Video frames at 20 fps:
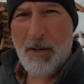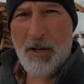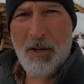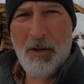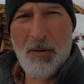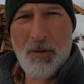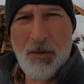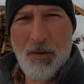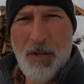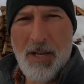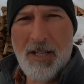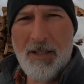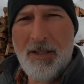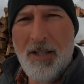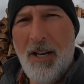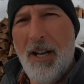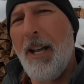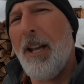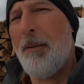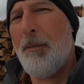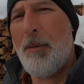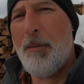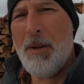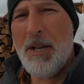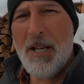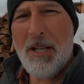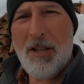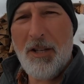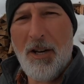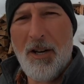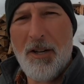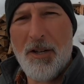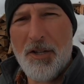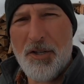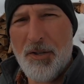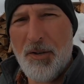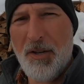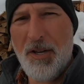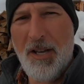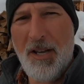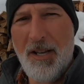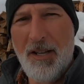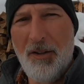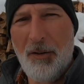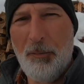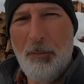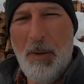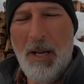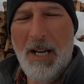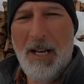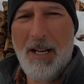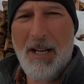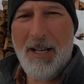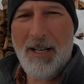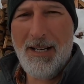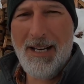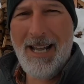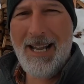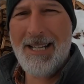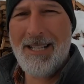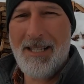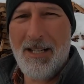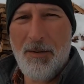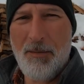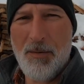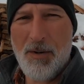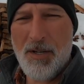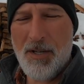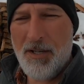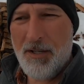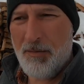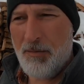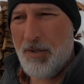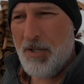gonna go do that today and when we get there, I'll show you his big nasty wood, his